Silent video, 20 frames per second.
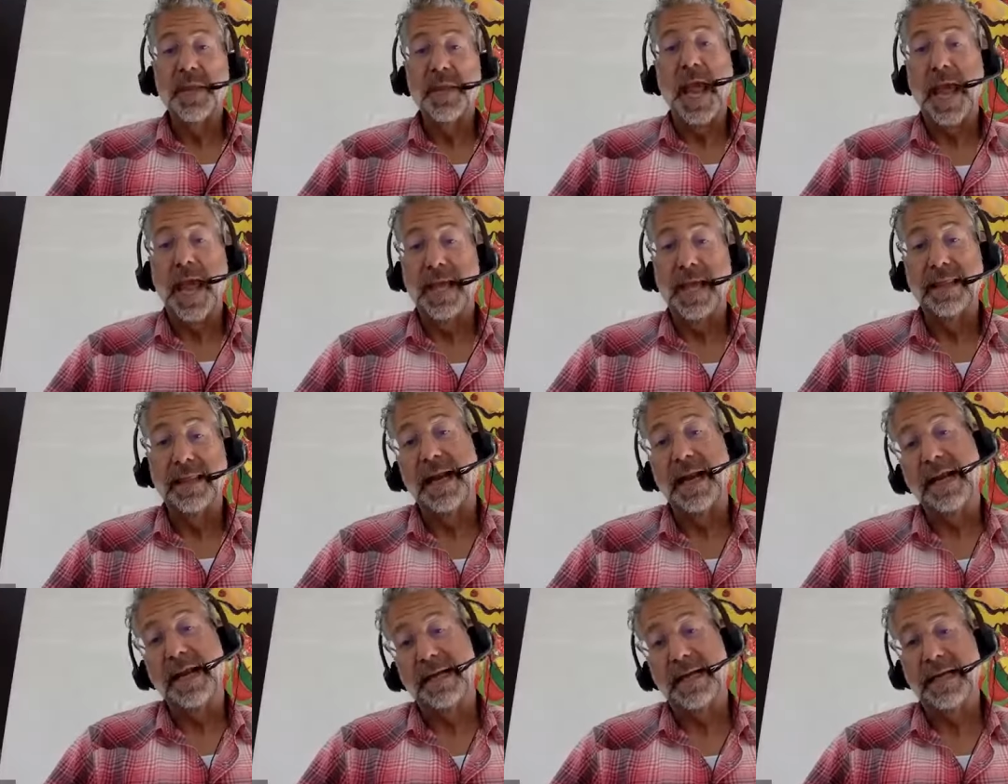and
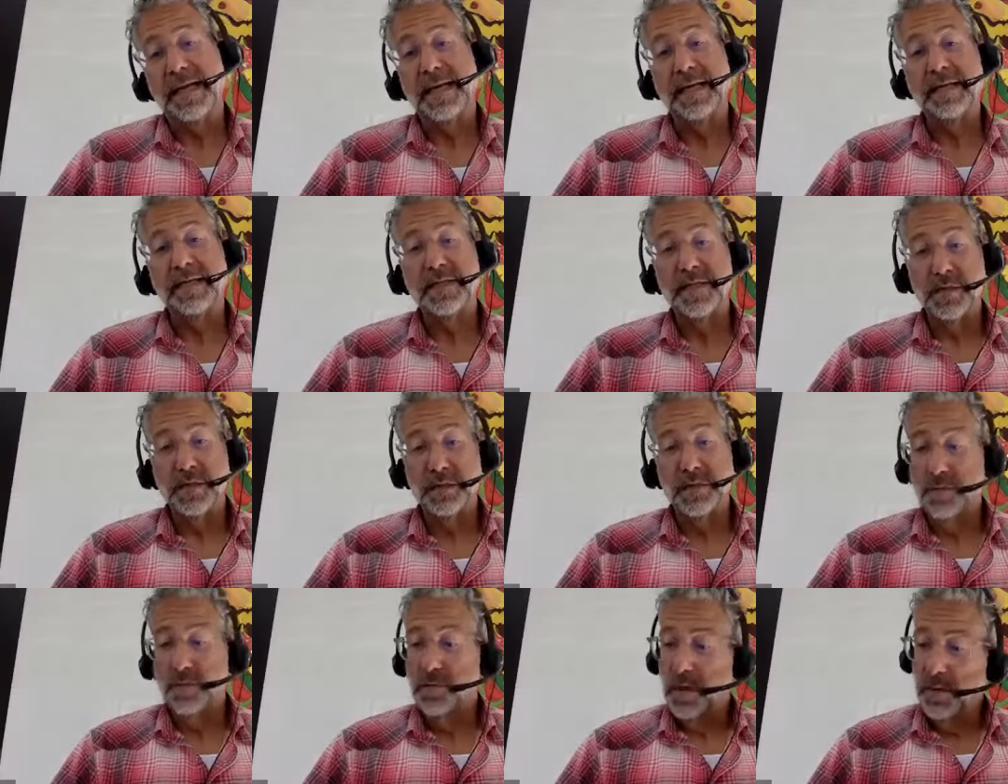that I mm-hmm. needed
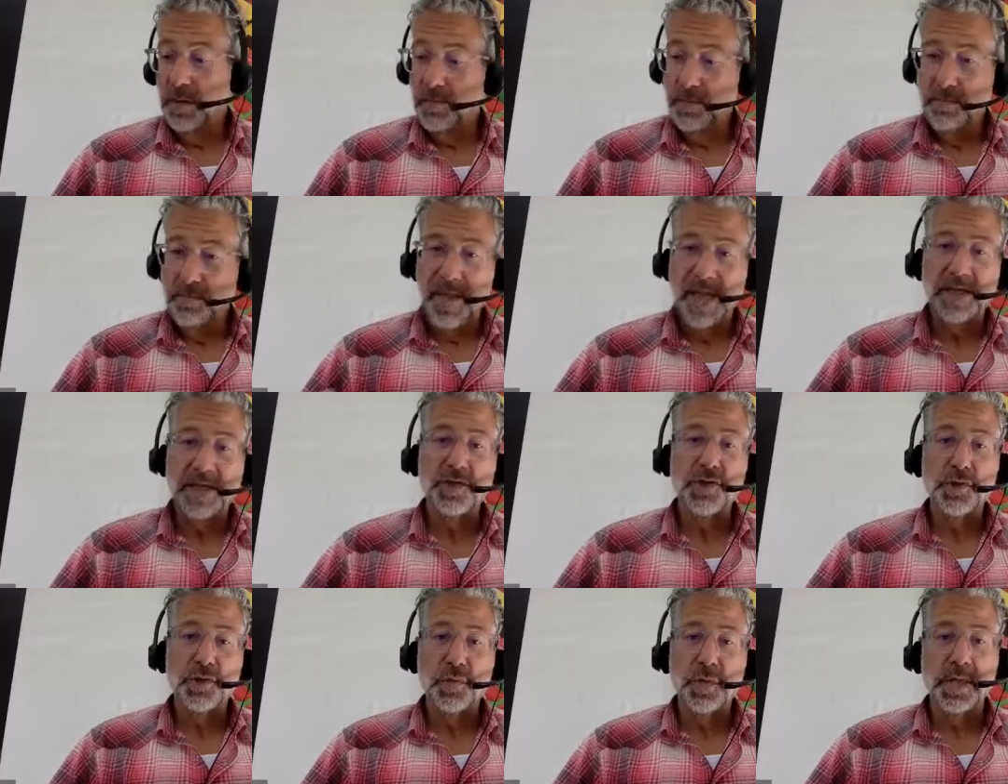to make
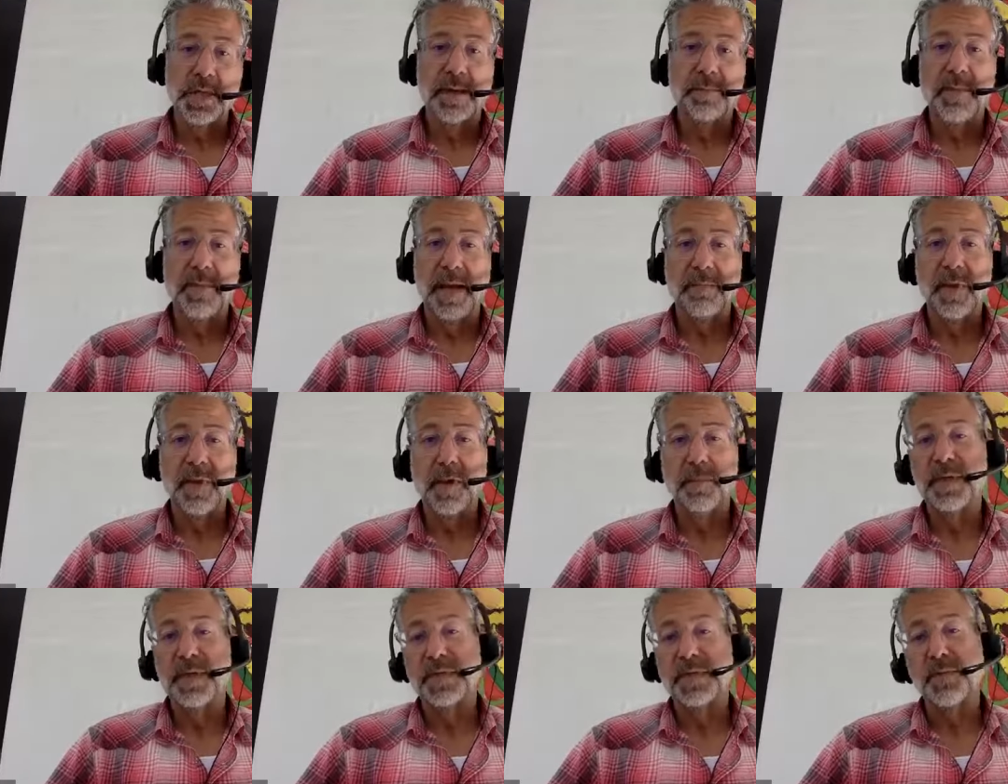sure that my
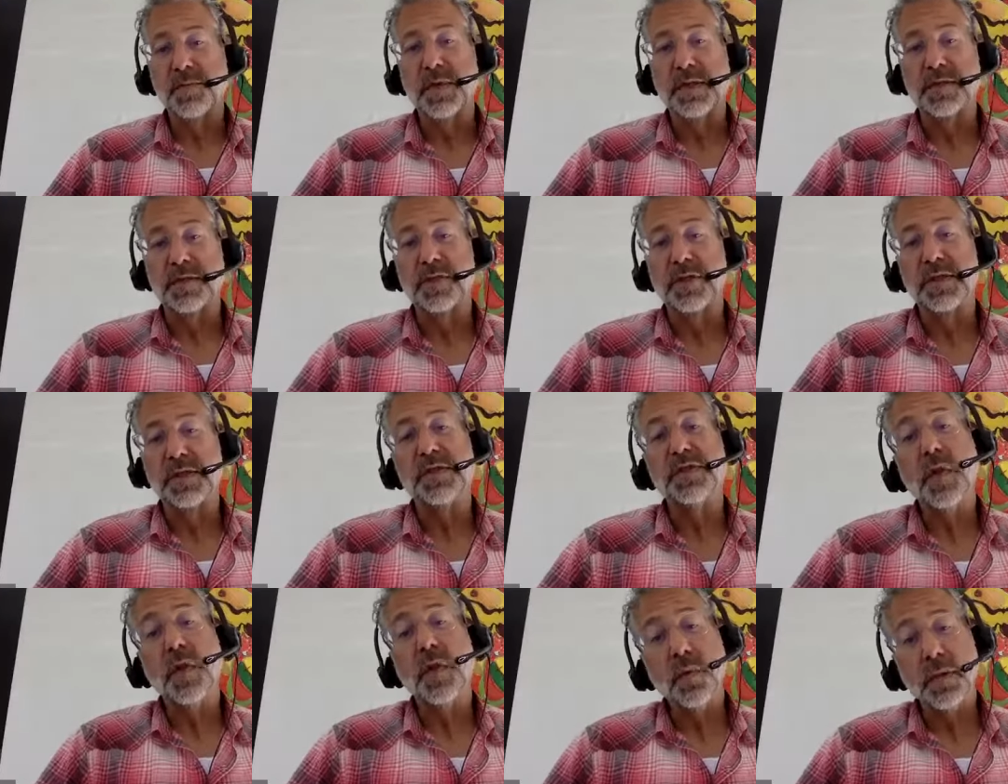purpose wasn't
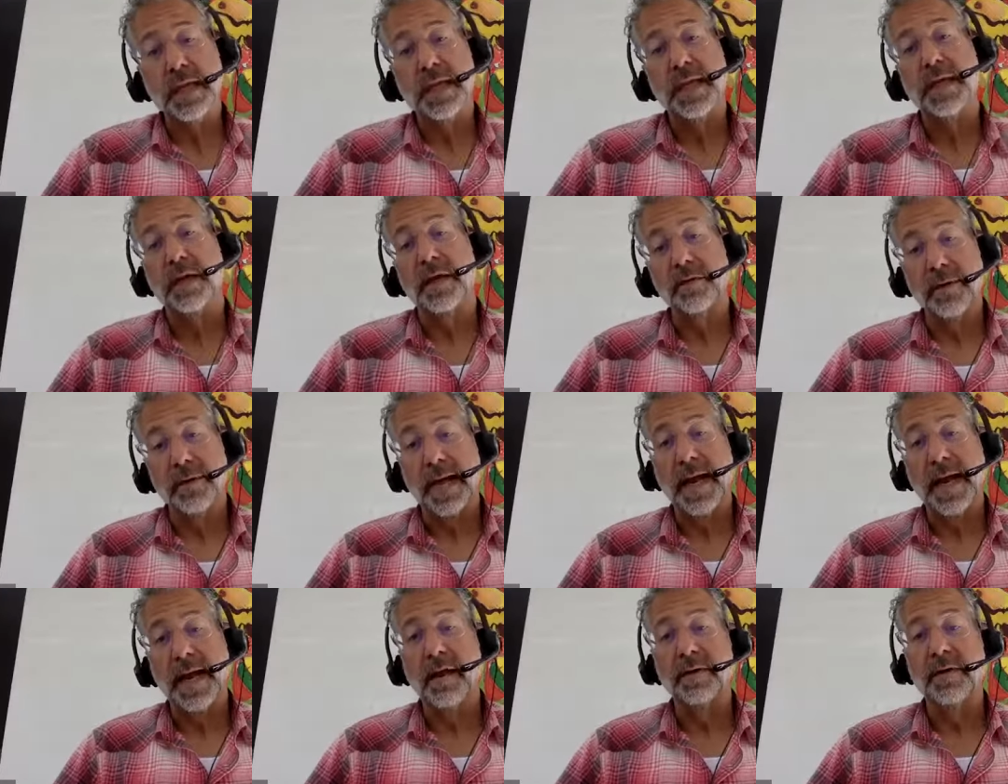solely
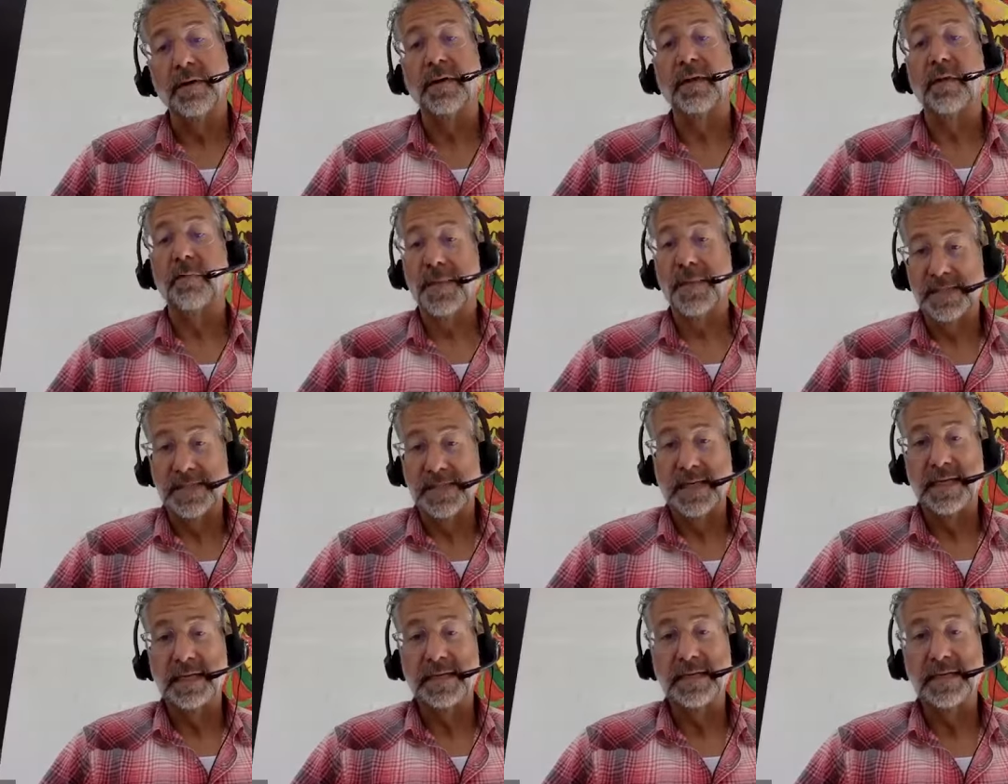around the
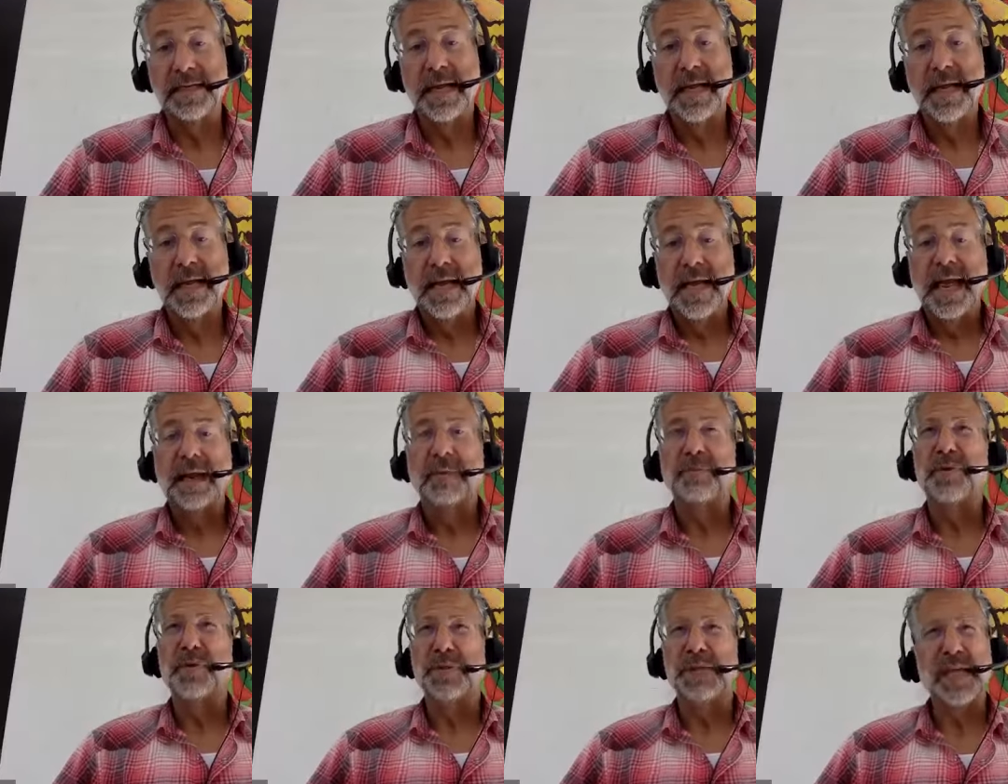business
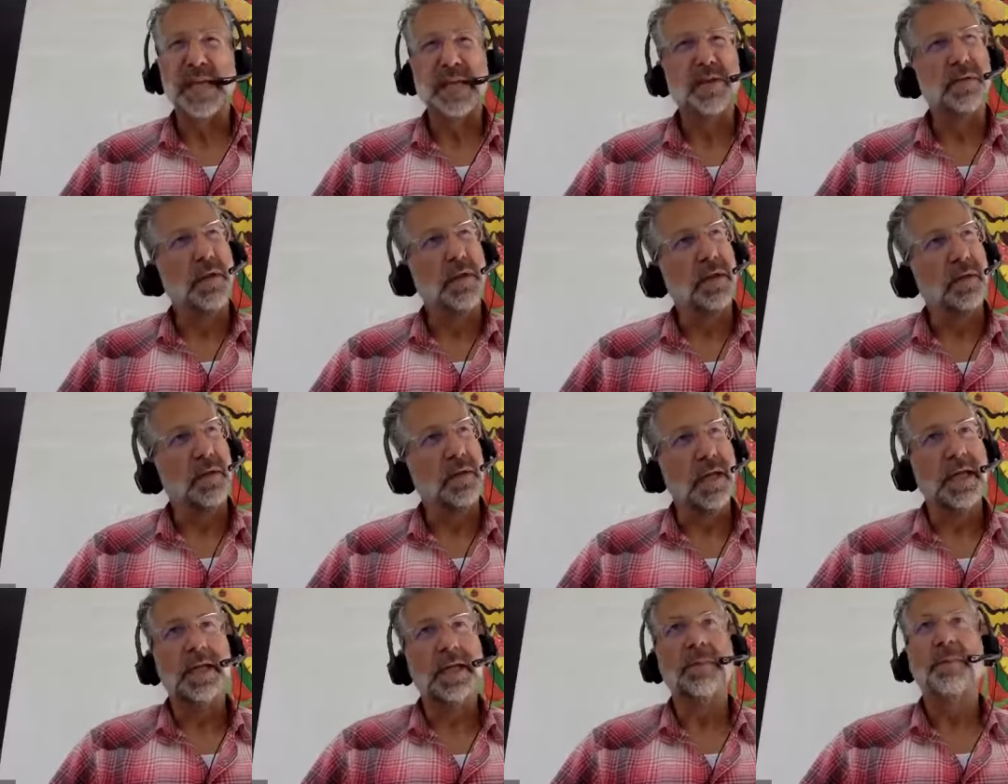and
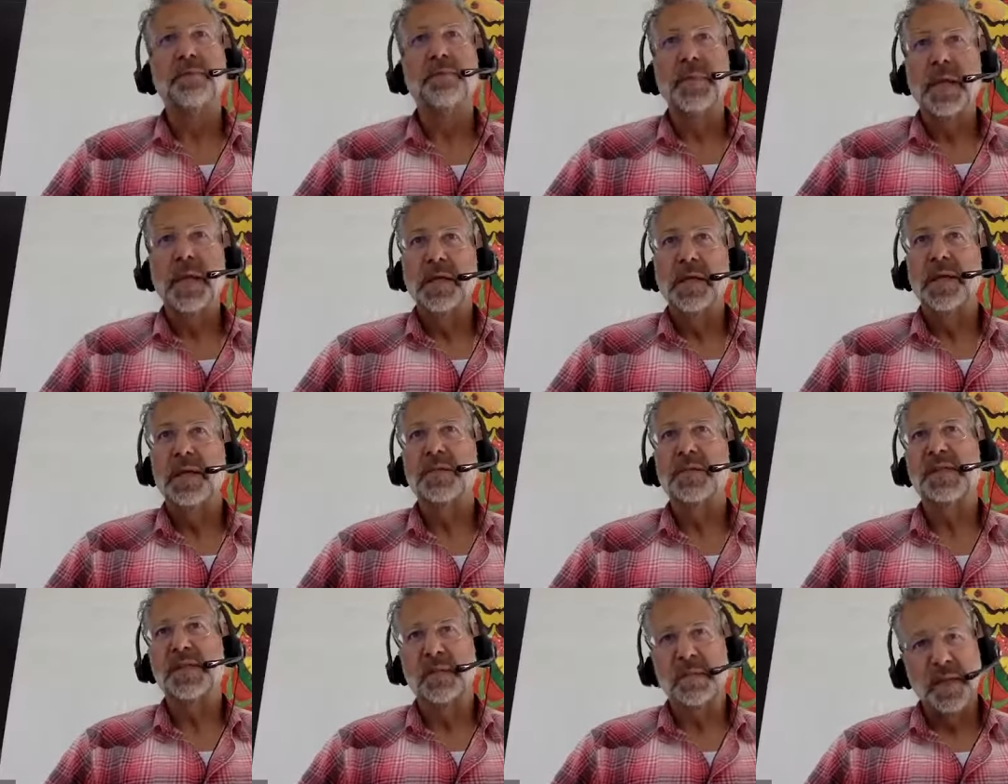particularly you
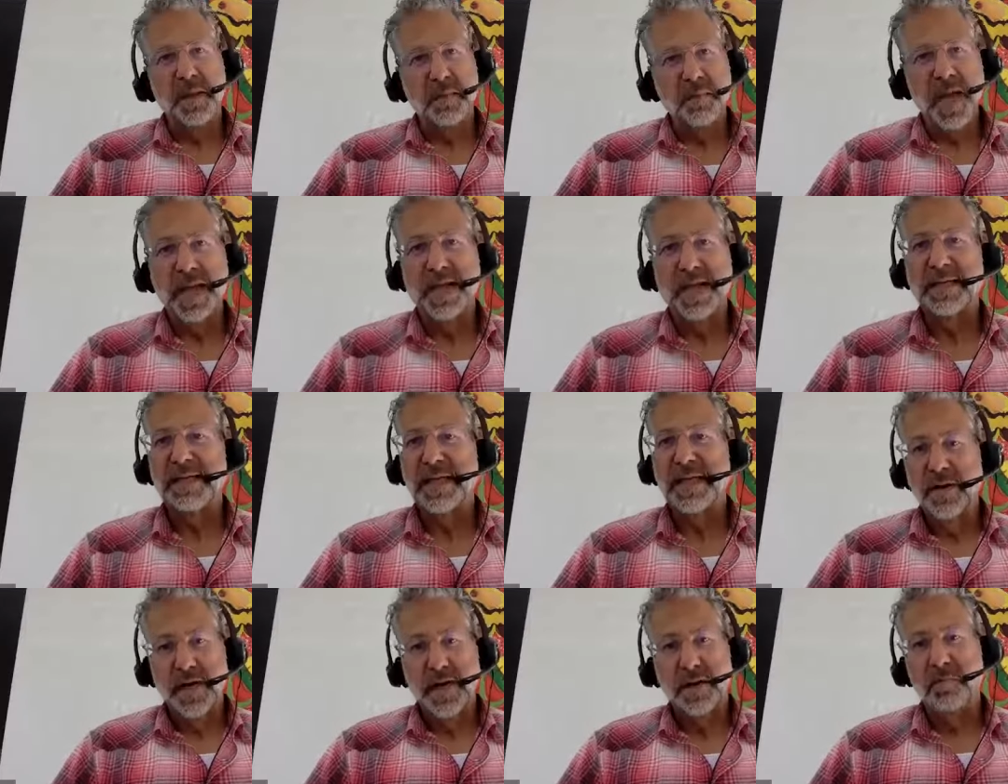know some of the
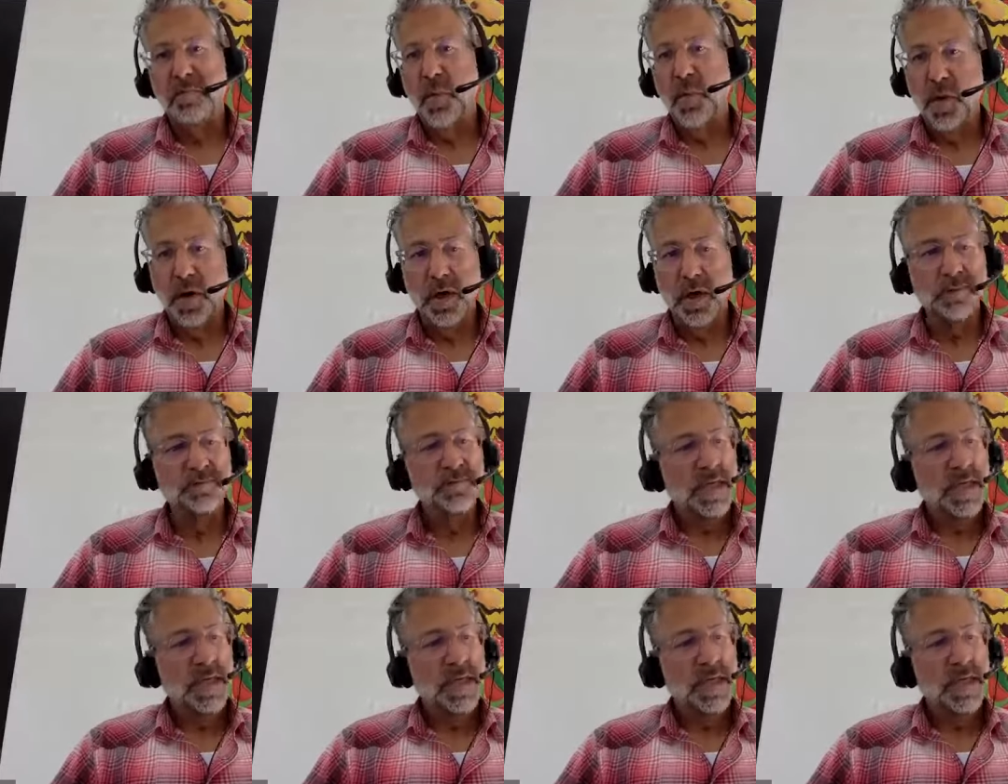monetary and more